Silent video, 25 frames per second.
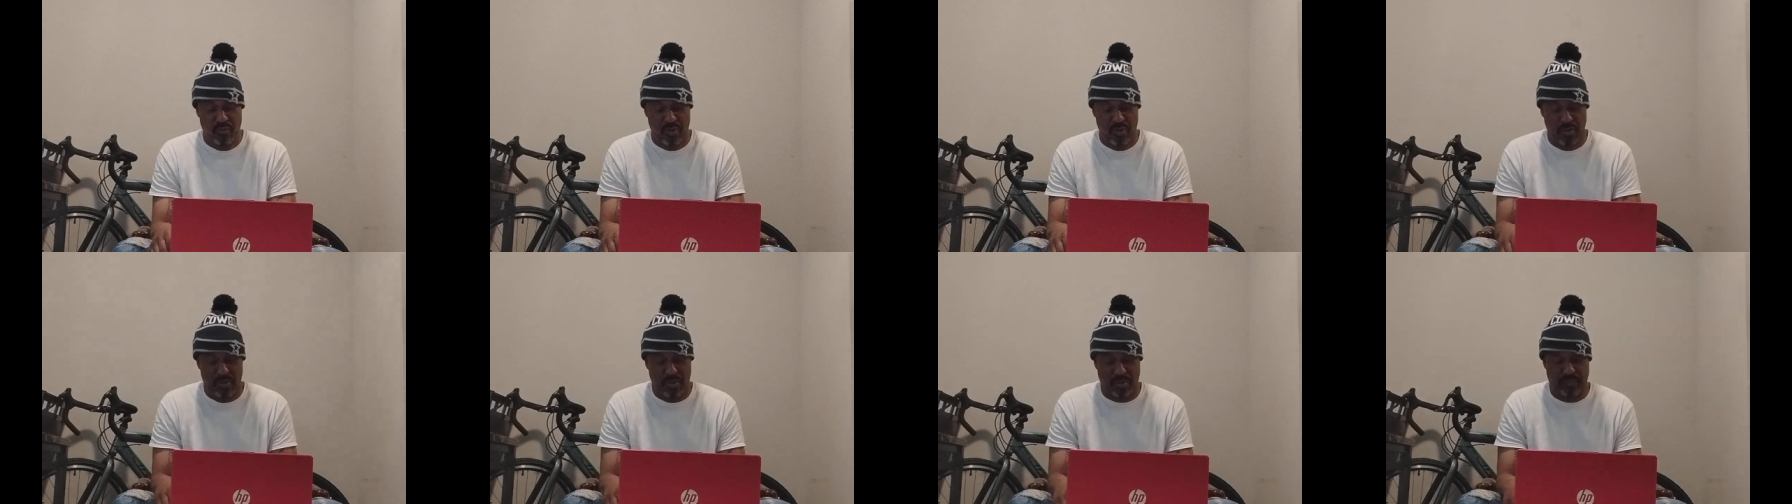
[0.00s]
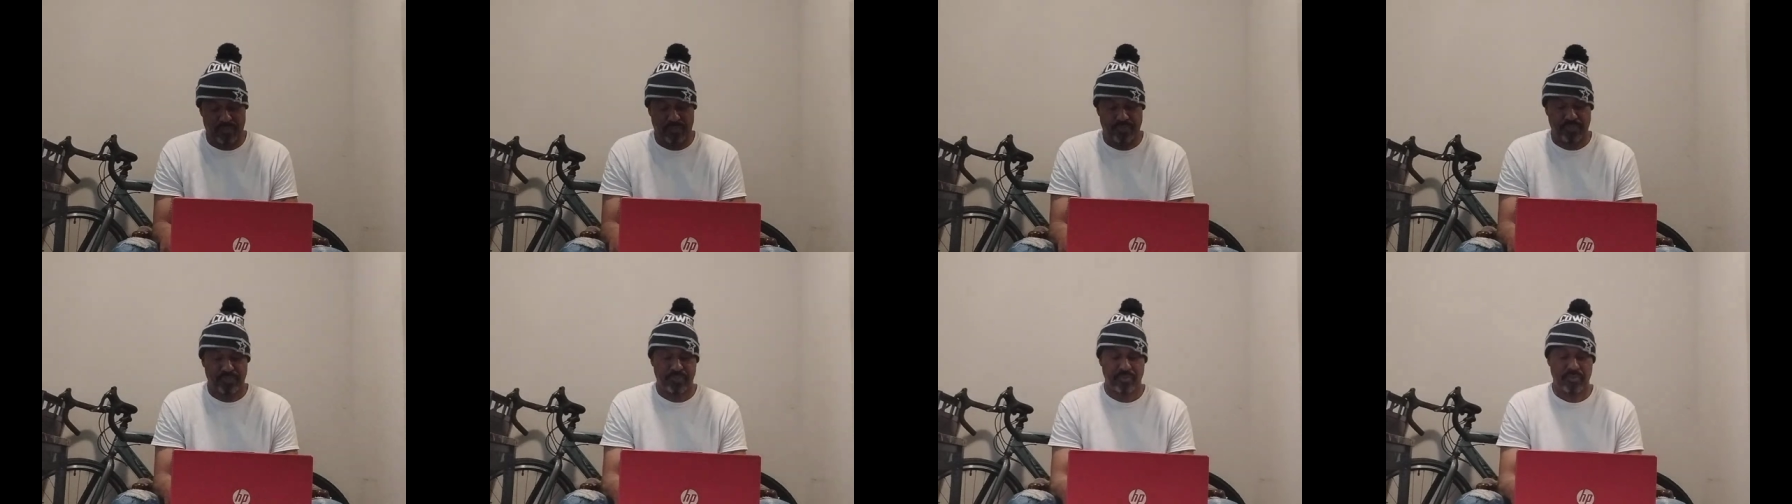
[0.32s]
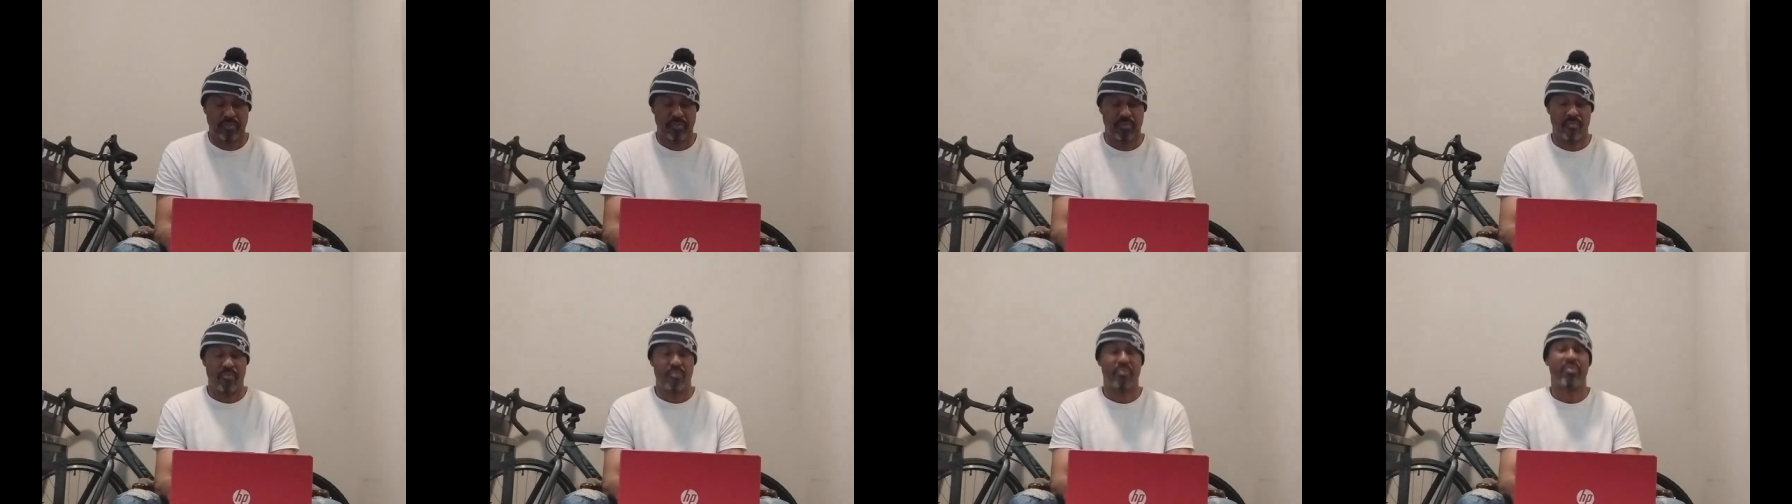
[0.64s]
world.
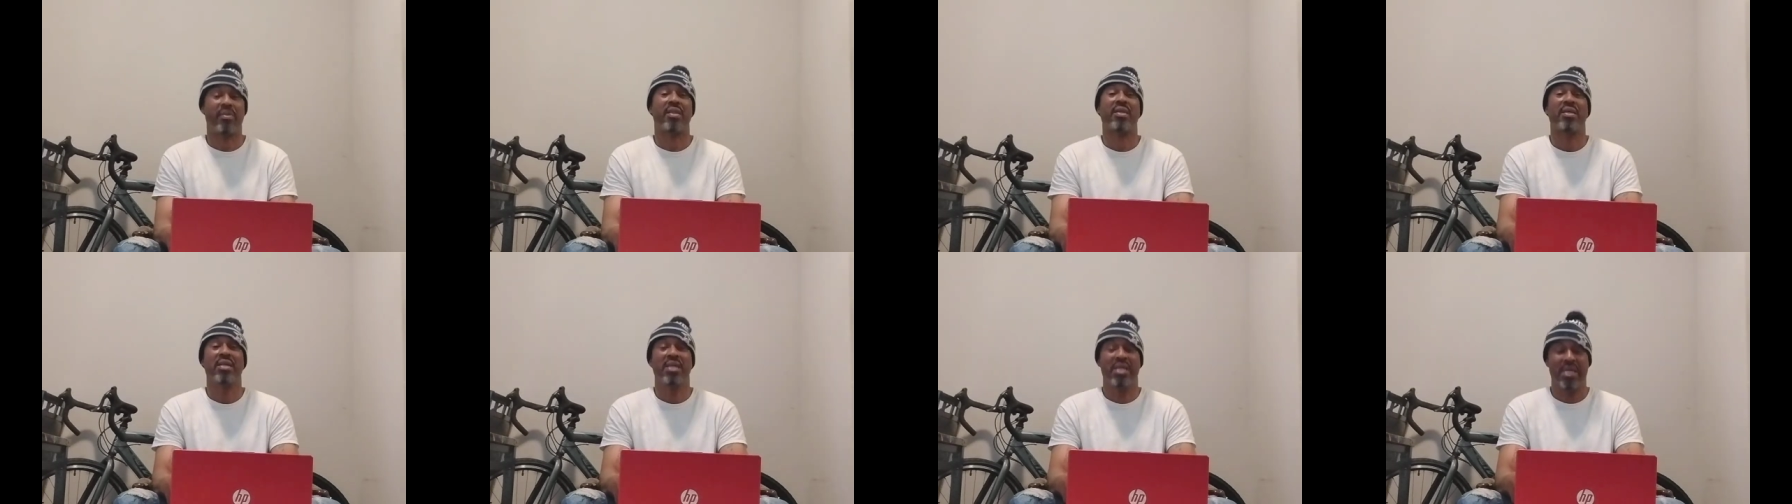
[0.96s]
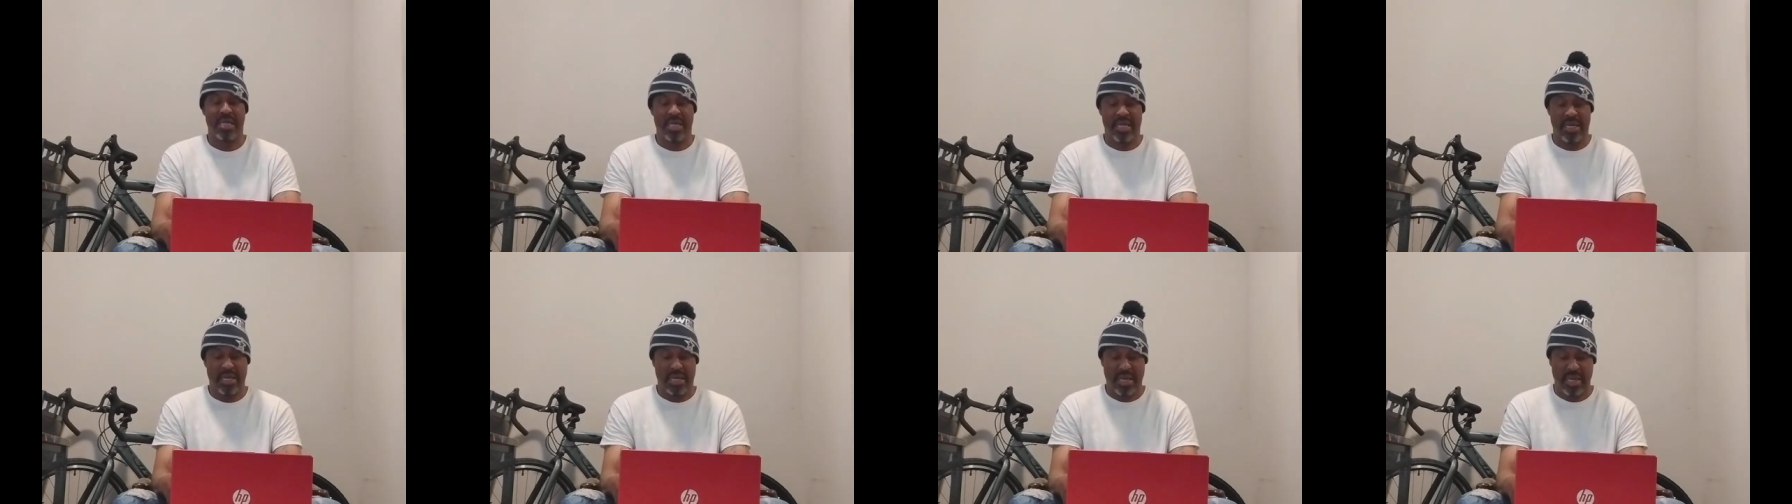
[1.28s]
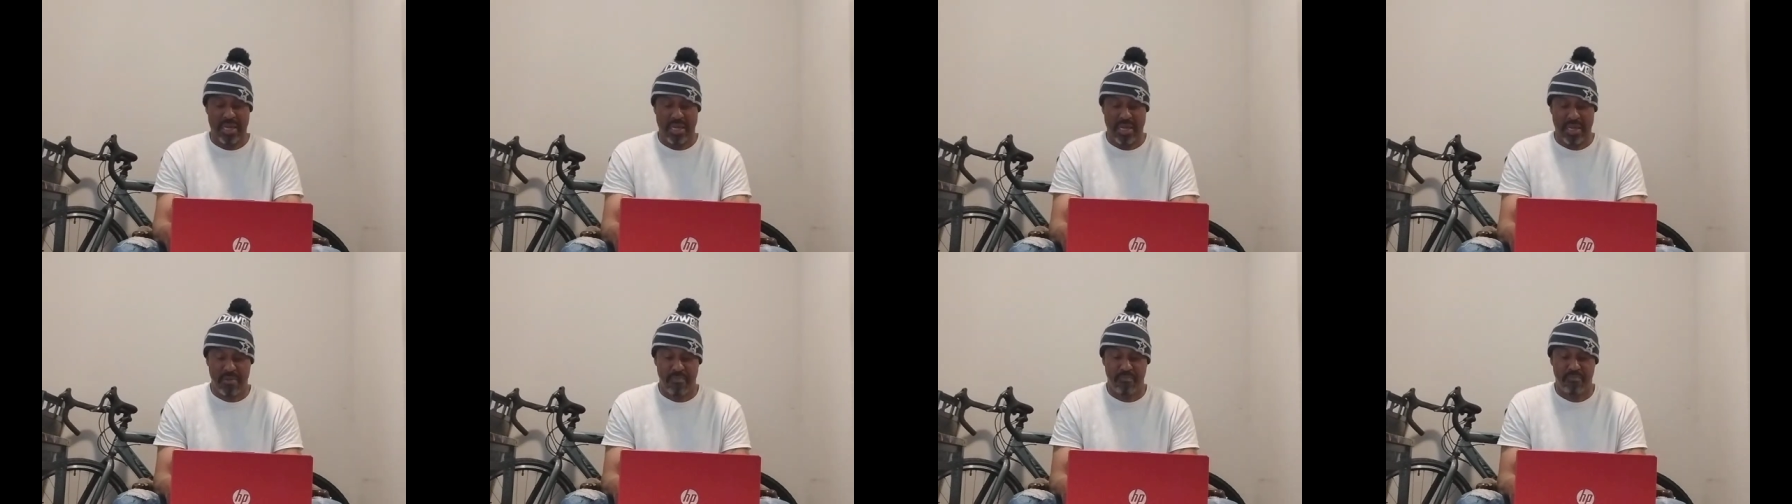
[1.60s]

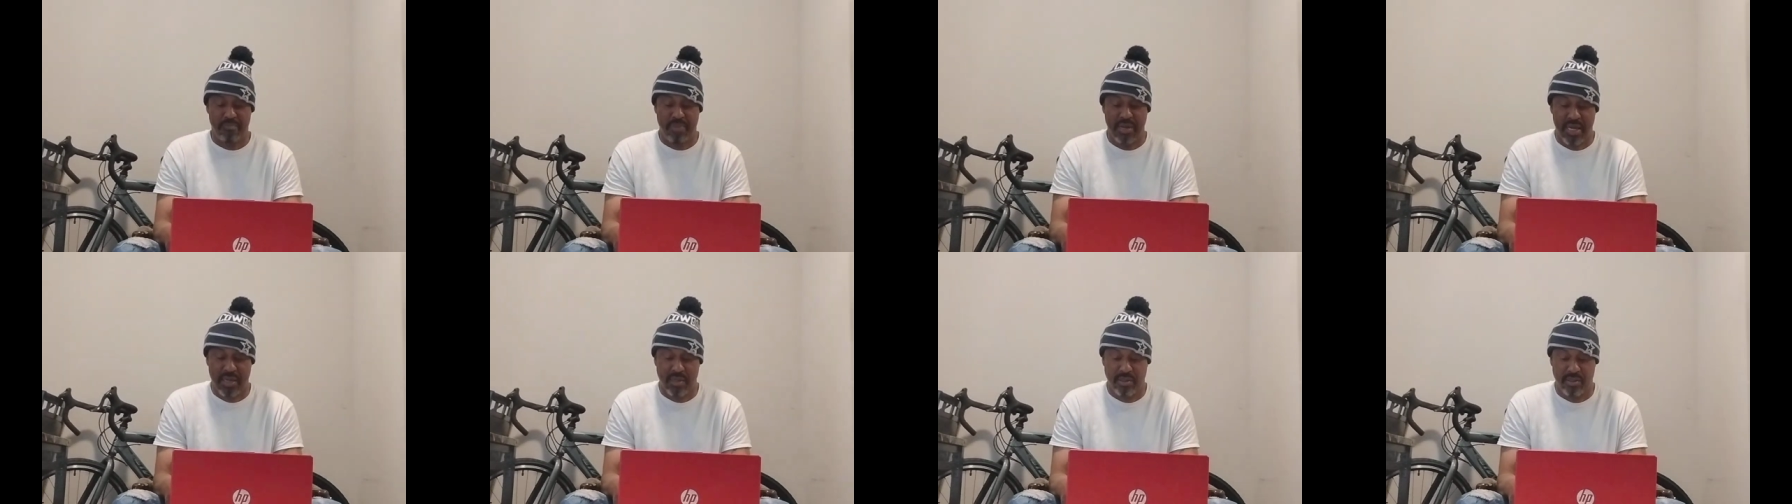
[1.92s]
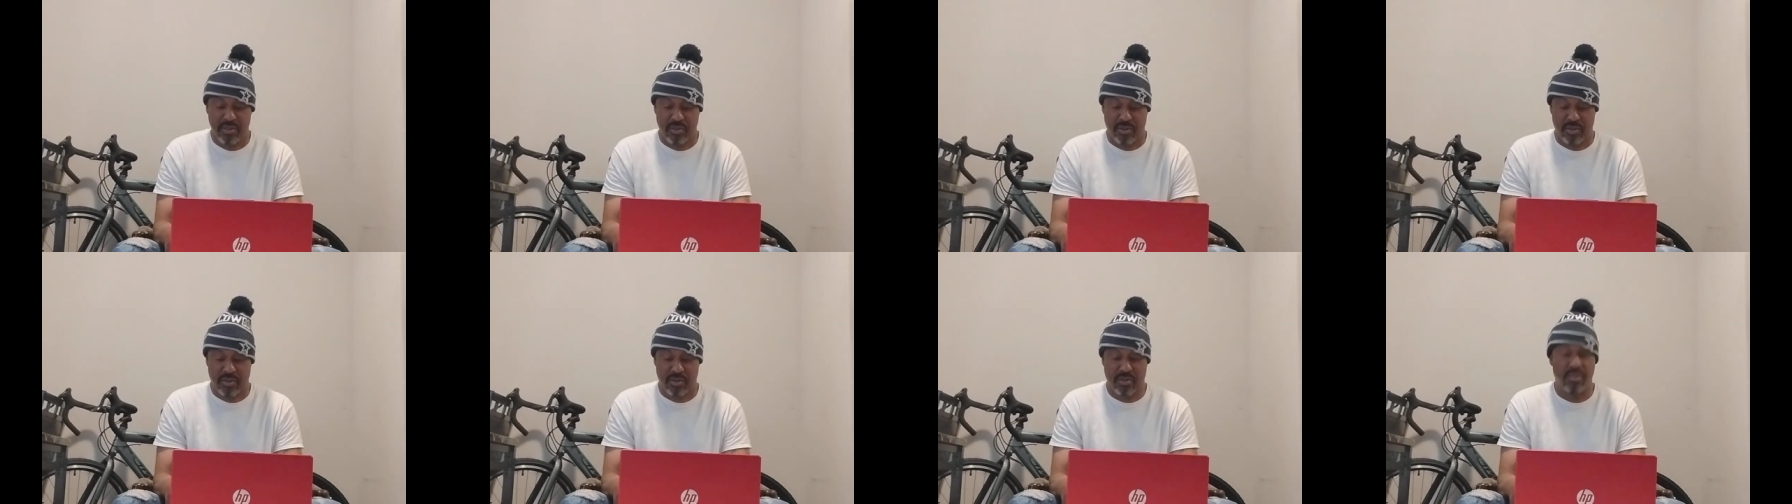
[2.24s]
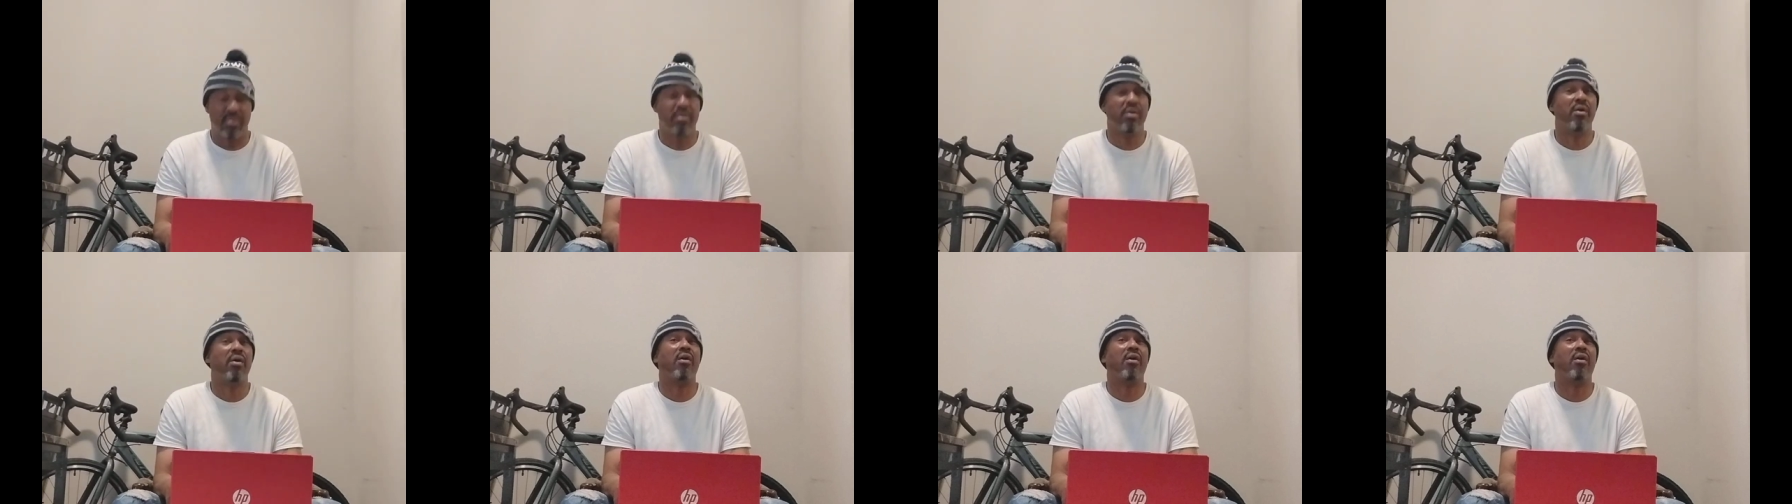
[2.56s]
Imbalance